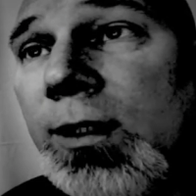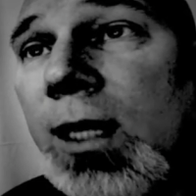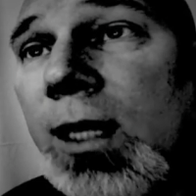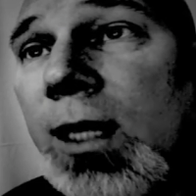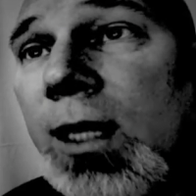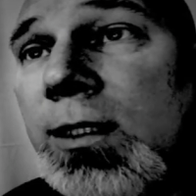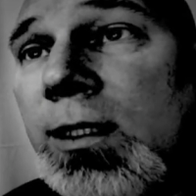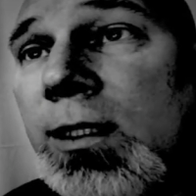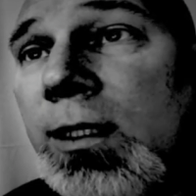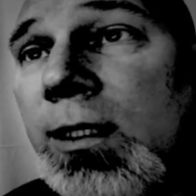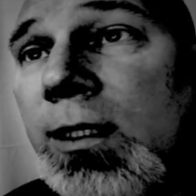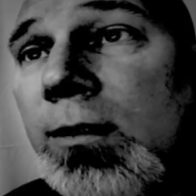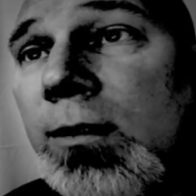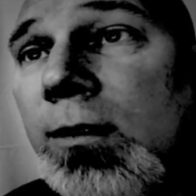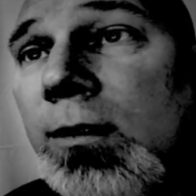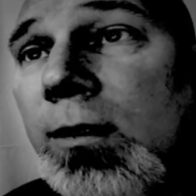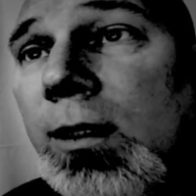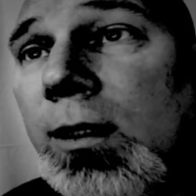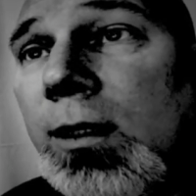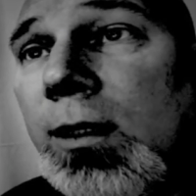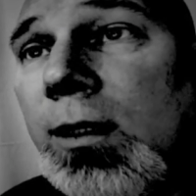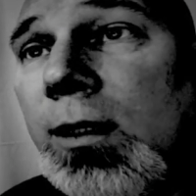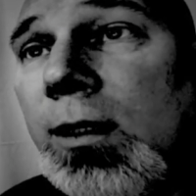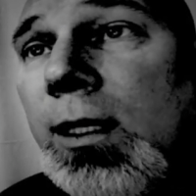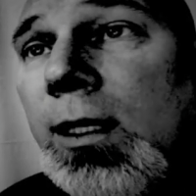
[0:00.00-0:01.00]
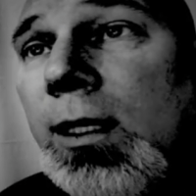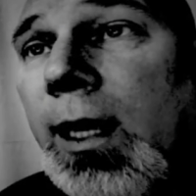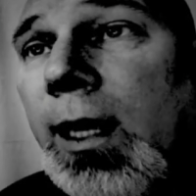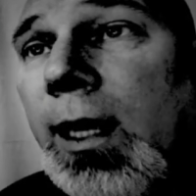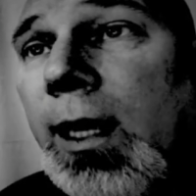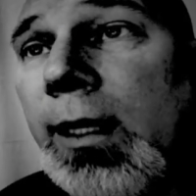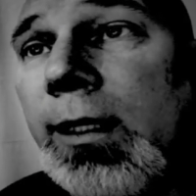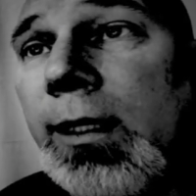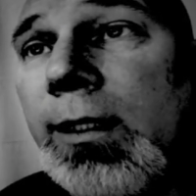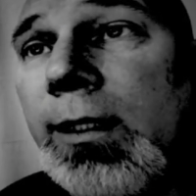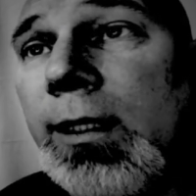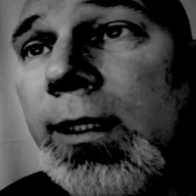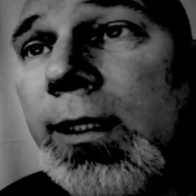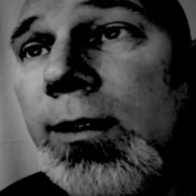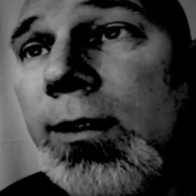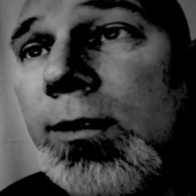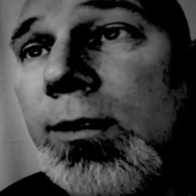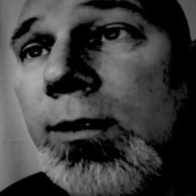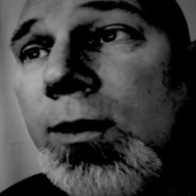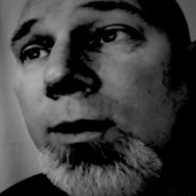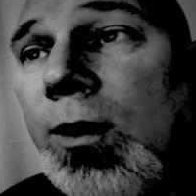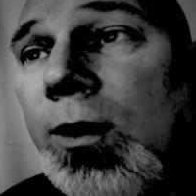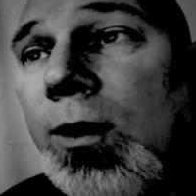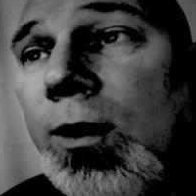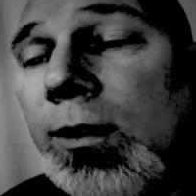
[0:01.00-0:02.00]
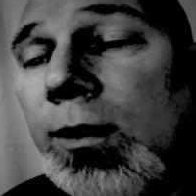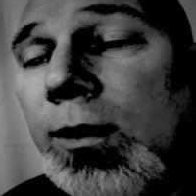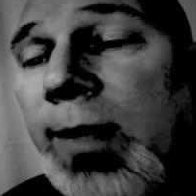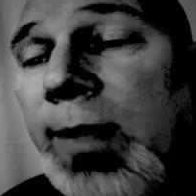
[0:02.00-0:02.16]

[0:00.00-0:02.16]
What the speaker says: Steele edited called